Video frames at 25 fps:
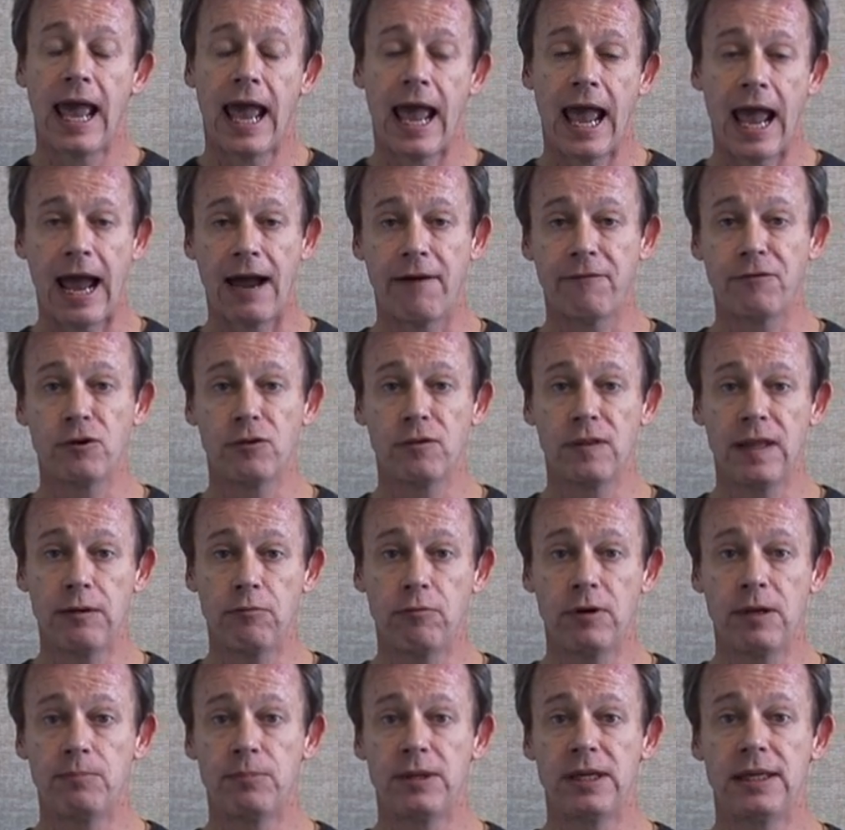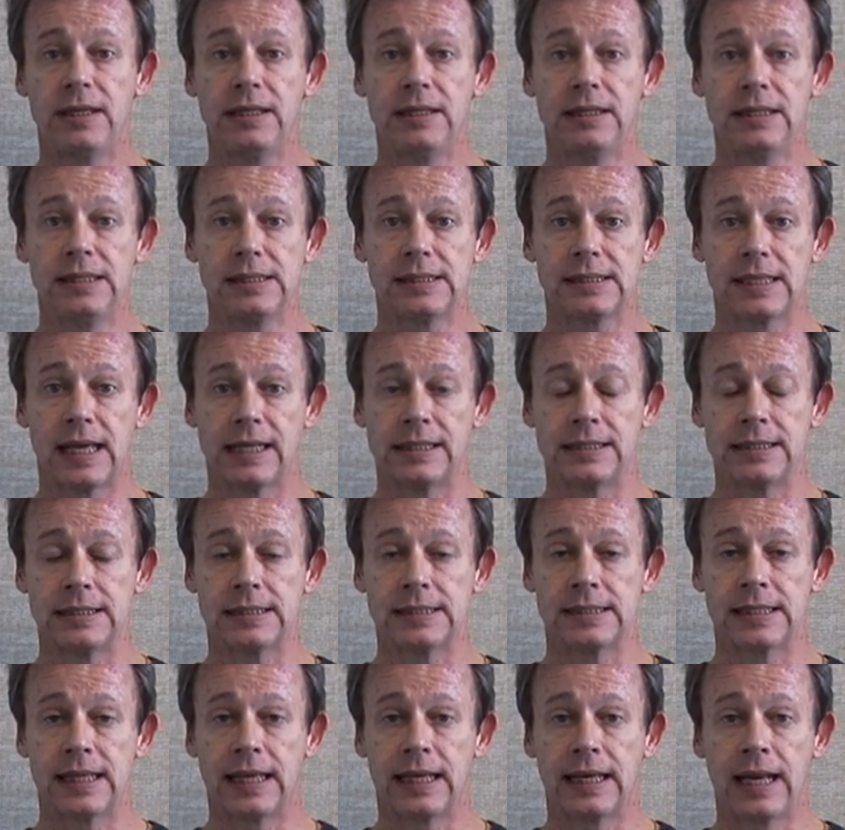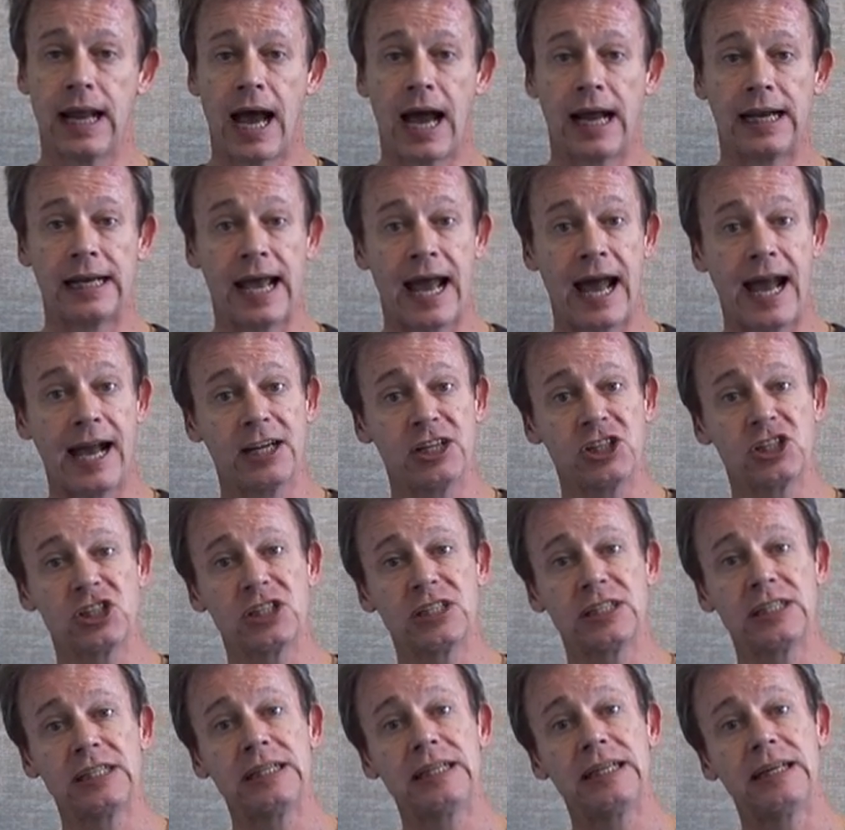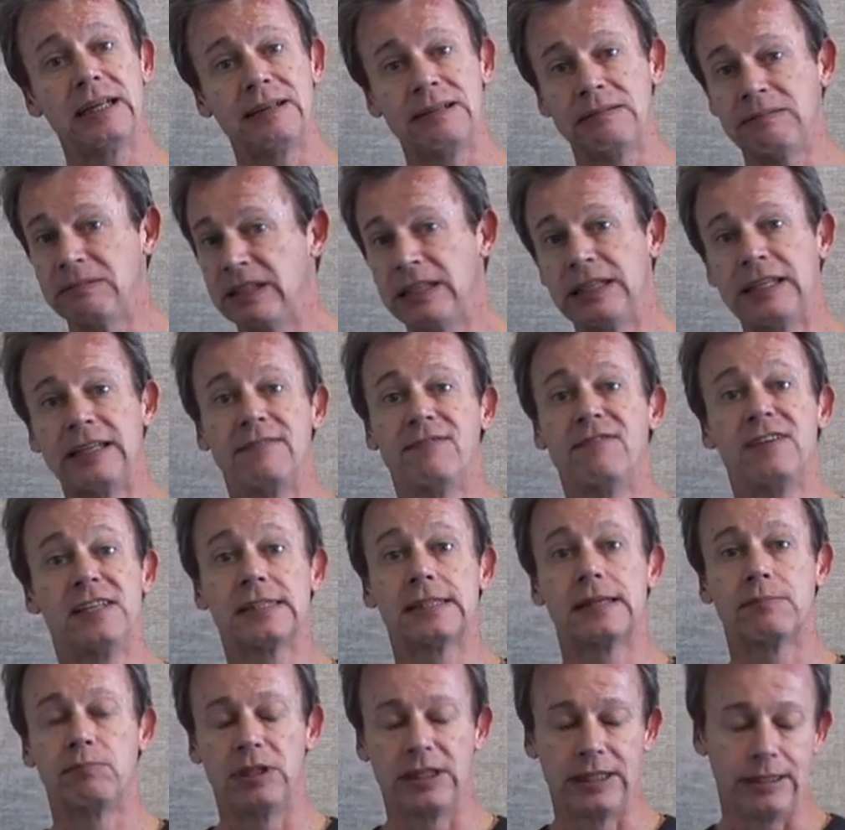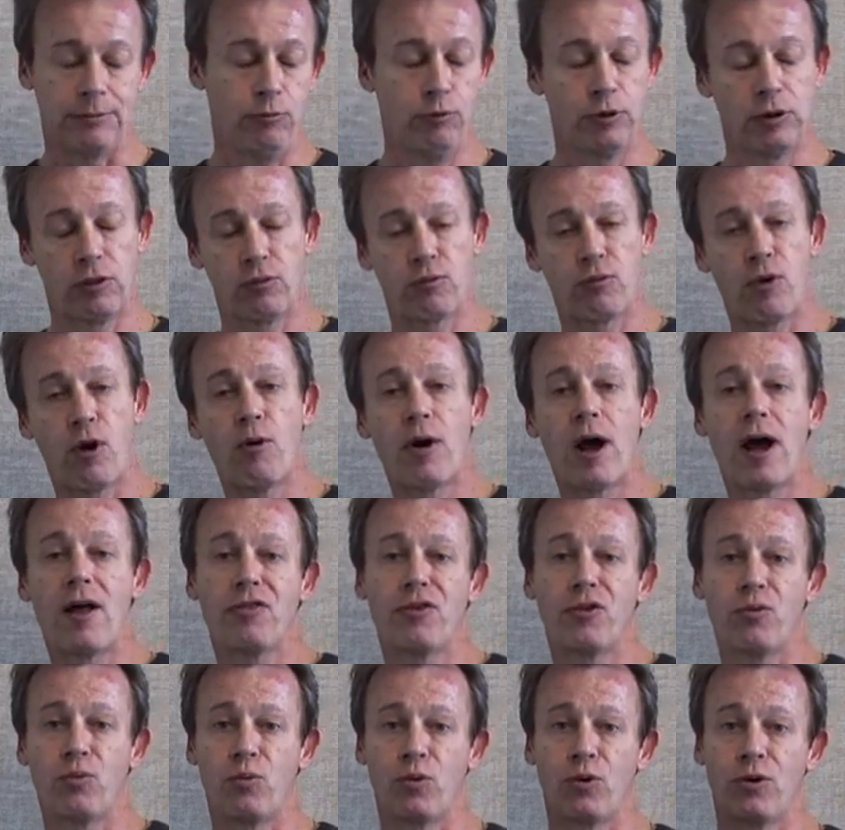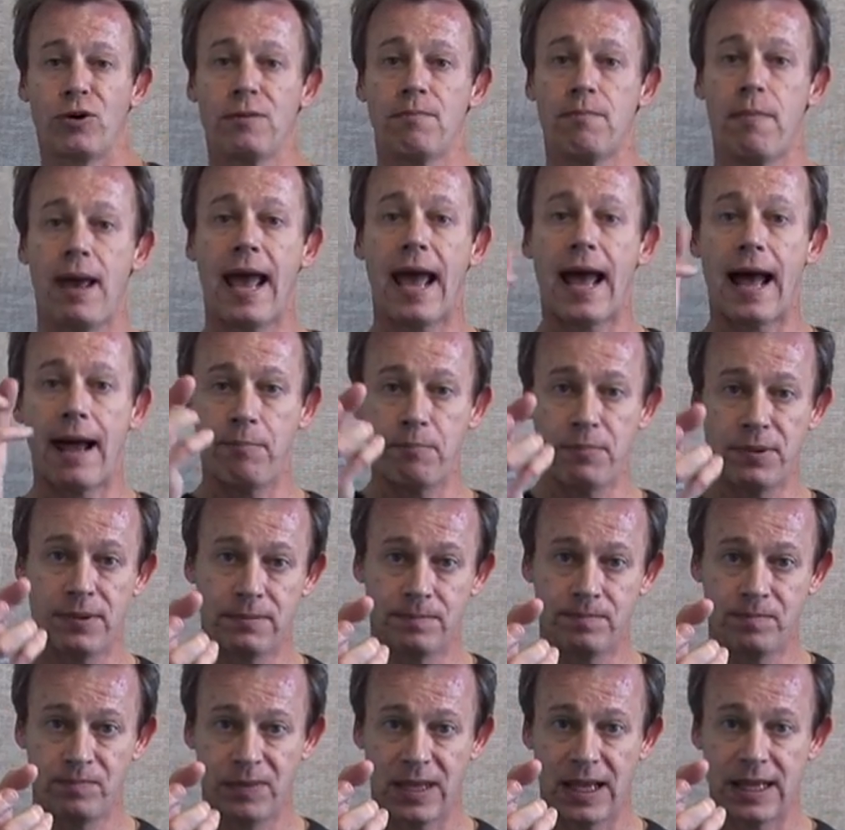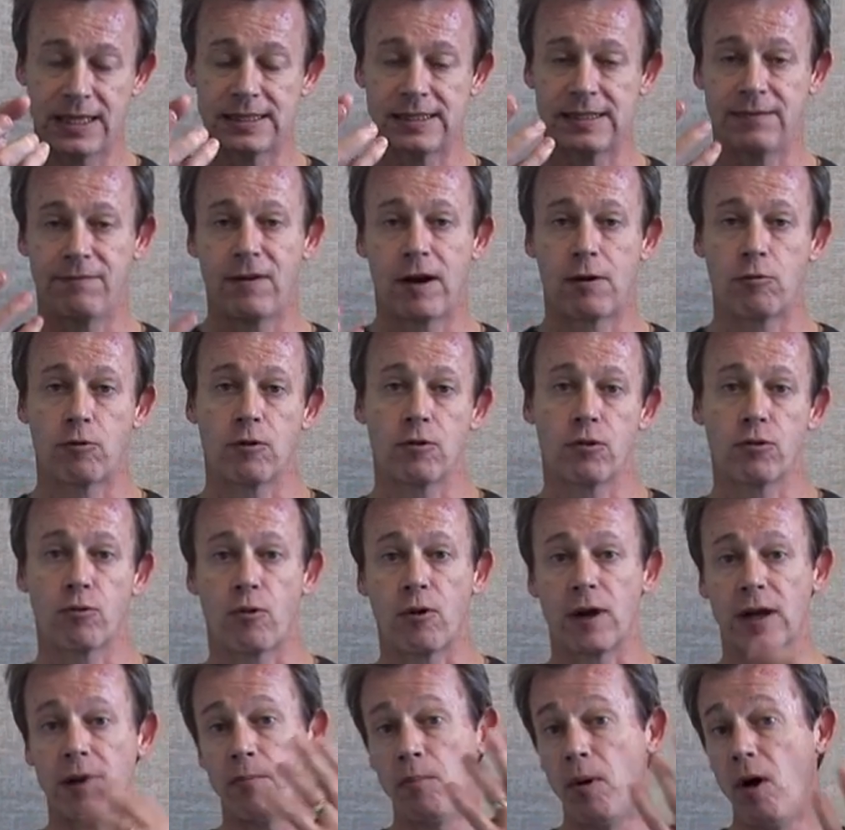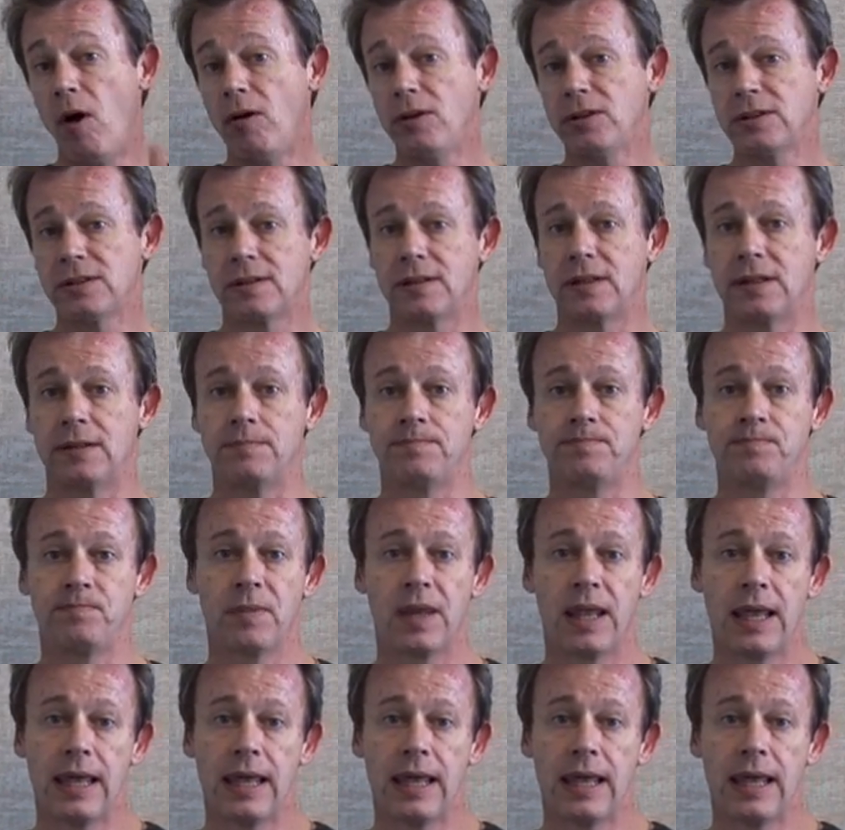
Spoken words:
After they repeated the sentence, then I'd actually invisibly would throw out the word map as if I were throwing a ball to them.